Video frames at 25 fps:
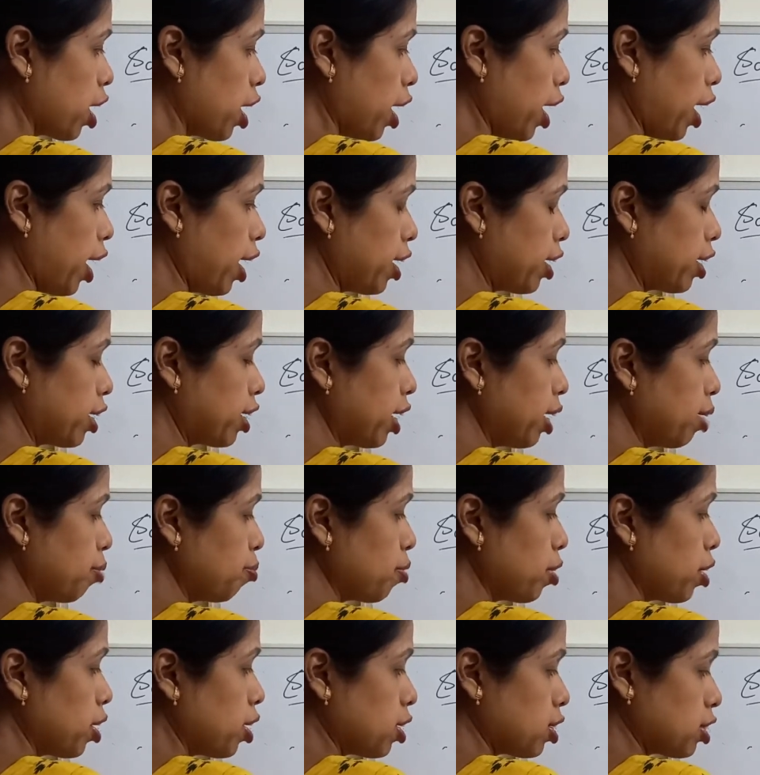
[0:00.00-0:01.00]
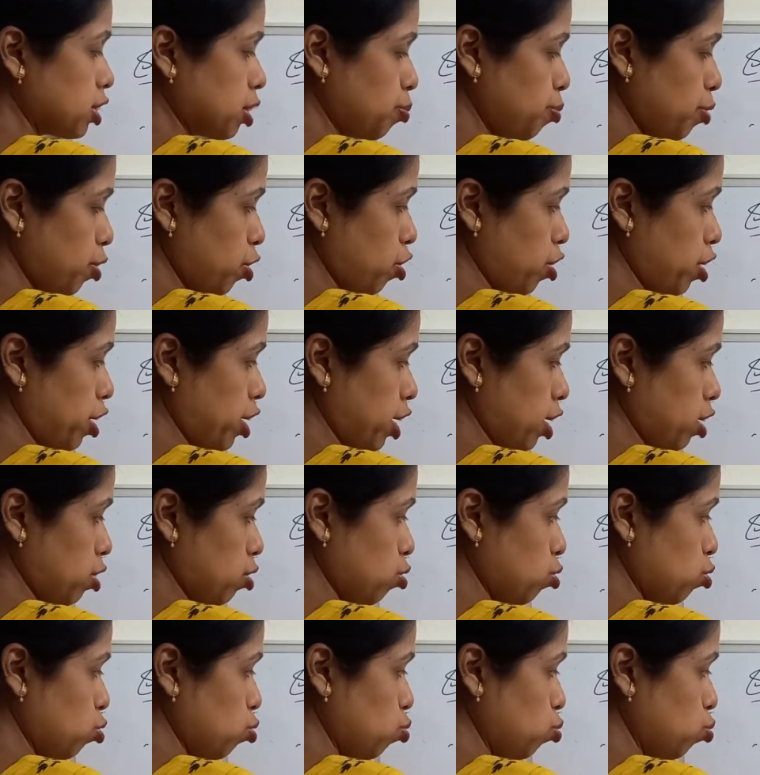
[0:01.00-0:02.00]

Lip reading: n-type semiconductor.